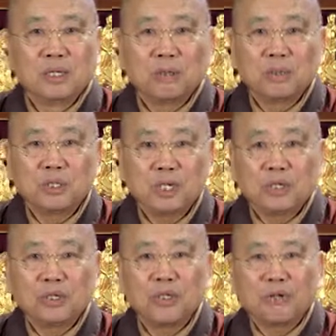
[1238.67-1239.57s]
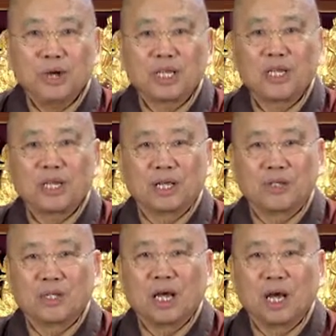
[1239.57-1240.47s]
The practitioner
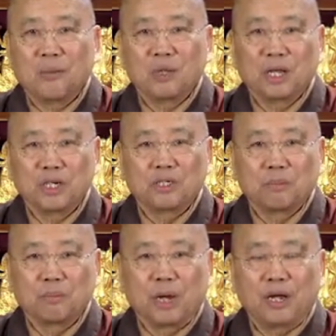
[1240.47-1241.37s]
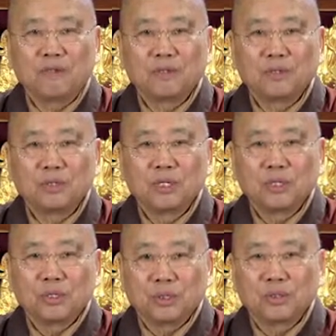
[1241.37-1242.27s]
regulates and harmonizes the breath
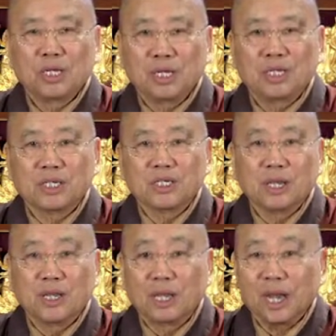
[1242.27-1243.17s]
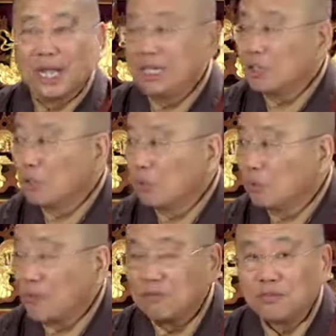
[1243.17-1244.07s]
so that it is neither too
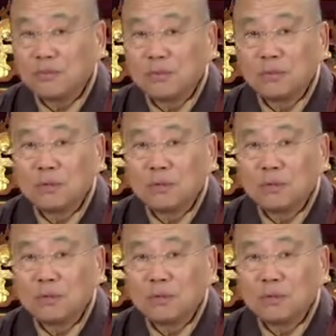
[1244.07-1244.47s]
rough